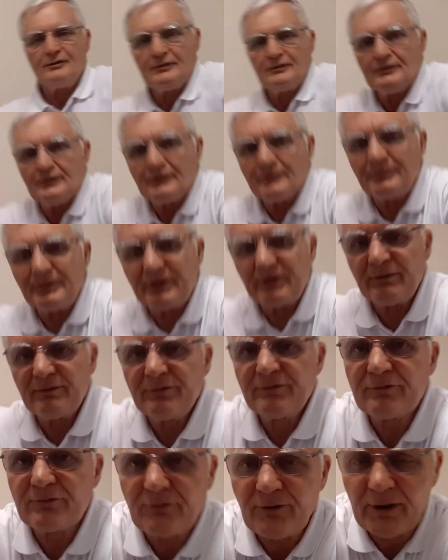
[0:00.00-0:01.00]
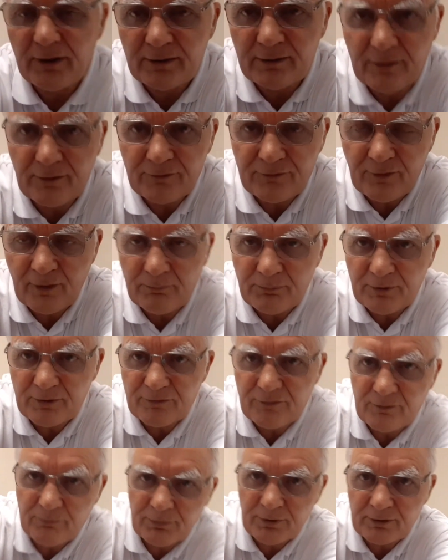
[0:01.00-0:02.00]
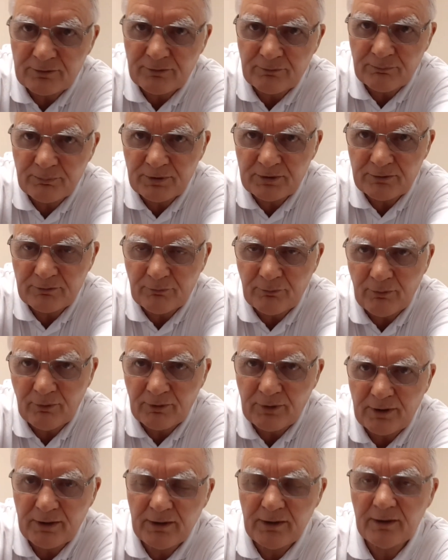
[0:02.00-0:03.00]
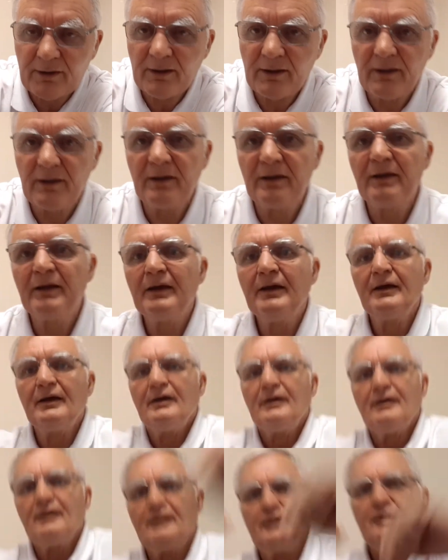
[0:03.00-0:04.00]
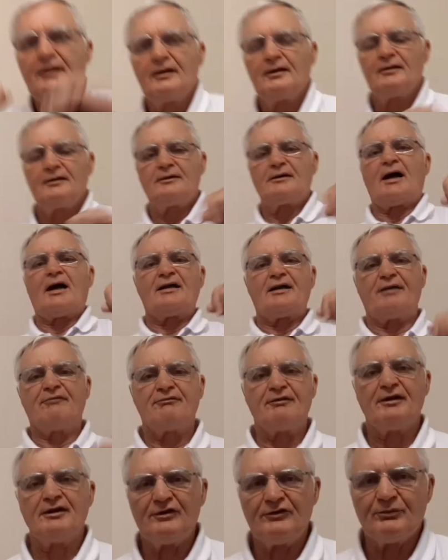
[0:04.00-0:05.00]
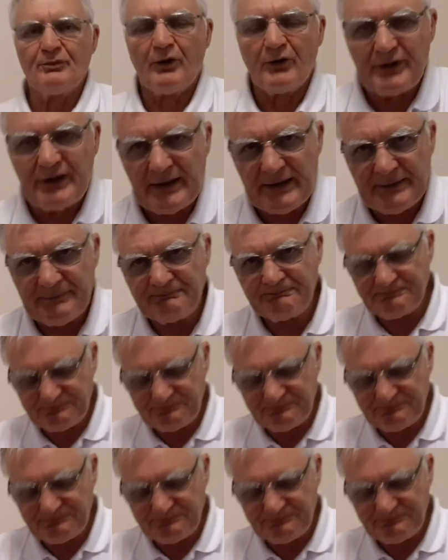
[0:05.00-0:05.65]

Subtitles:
well, I better straighten this up. It's a bit wonky. Can't have things wonky.